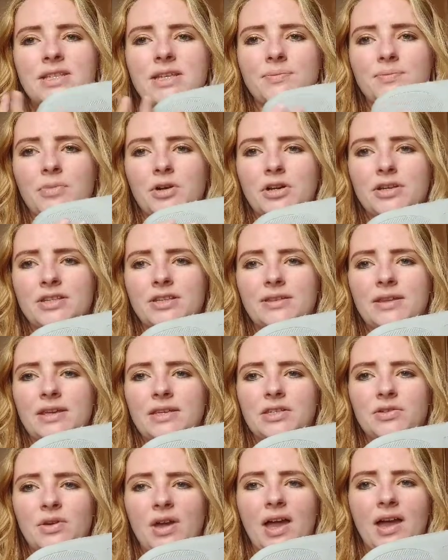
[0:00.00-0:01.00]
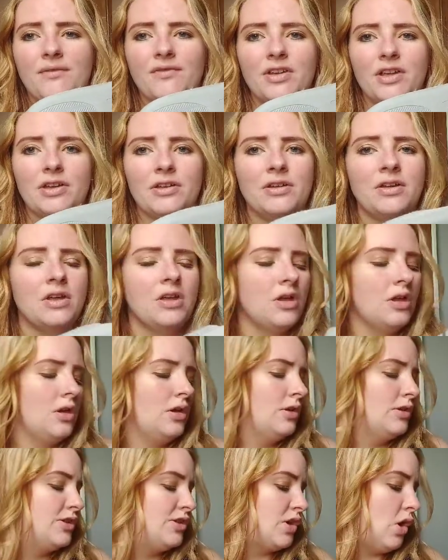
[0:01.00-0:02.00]
some slippers, and they do have a
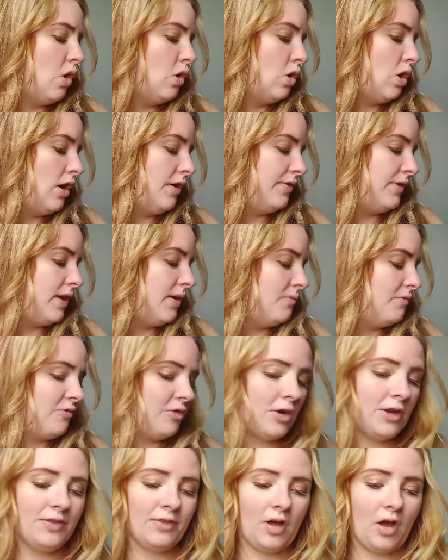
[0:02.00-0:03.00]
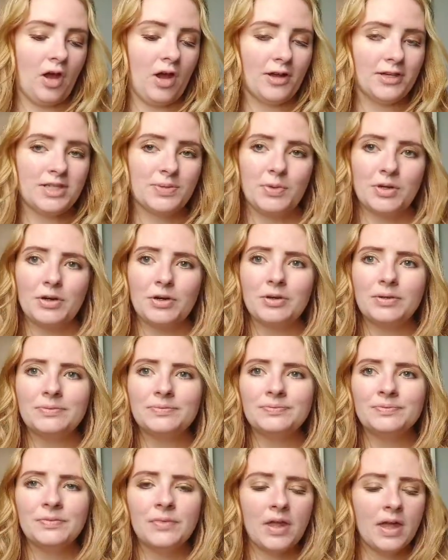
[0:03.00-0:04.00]
sole on them for in the
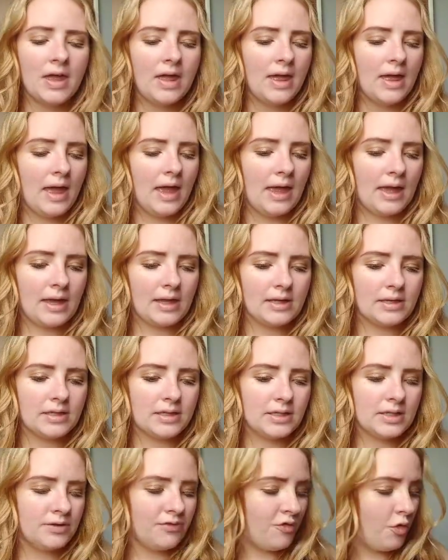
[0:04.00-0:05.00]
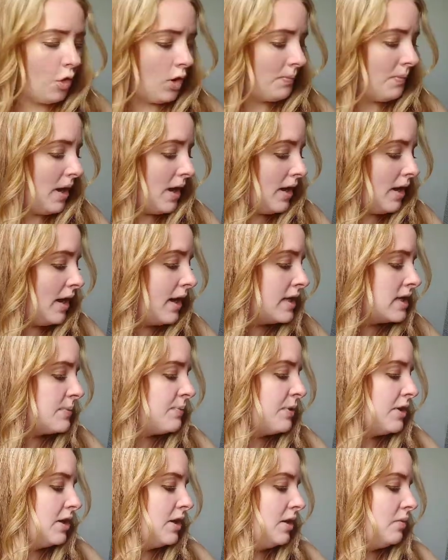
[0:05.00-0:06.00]
hospital. And for my
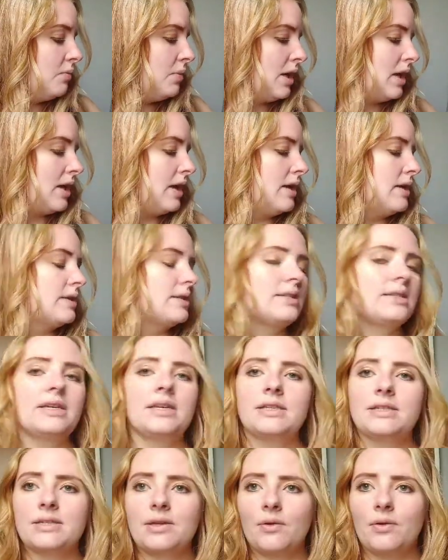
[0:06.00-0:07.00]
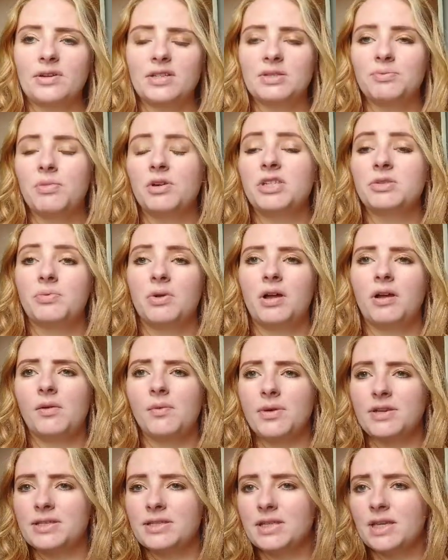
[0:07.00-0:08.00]
husband, because he's going to most
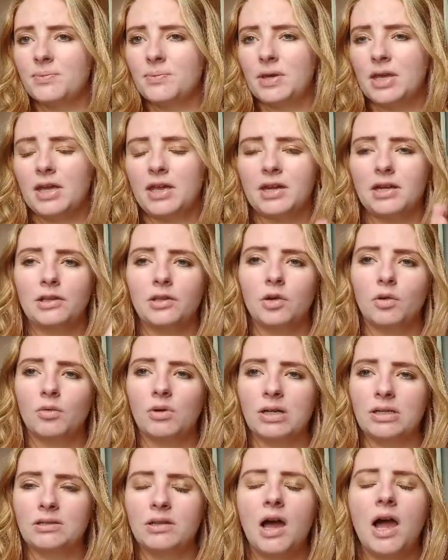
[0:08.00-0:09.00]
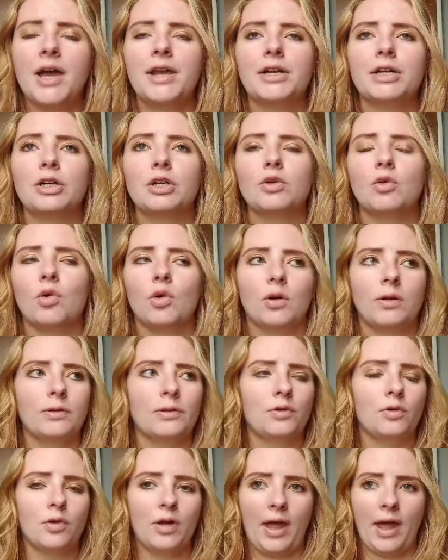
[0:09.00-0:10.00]
probably be sleeping in a little recliner or a
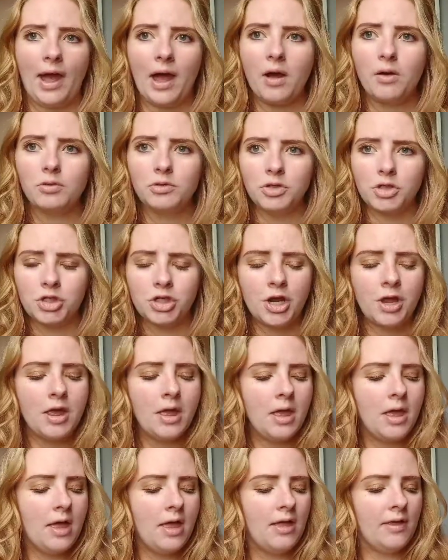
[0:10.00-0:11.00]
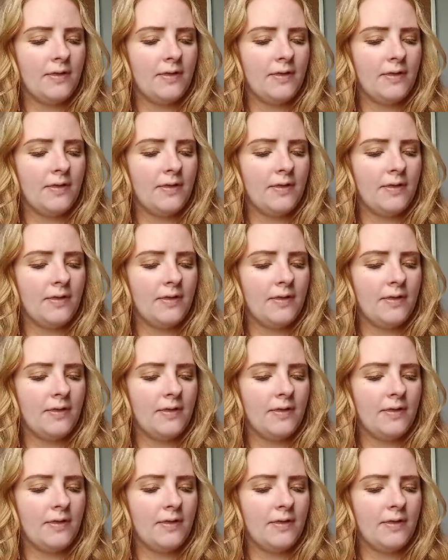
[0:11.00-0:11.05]
little couch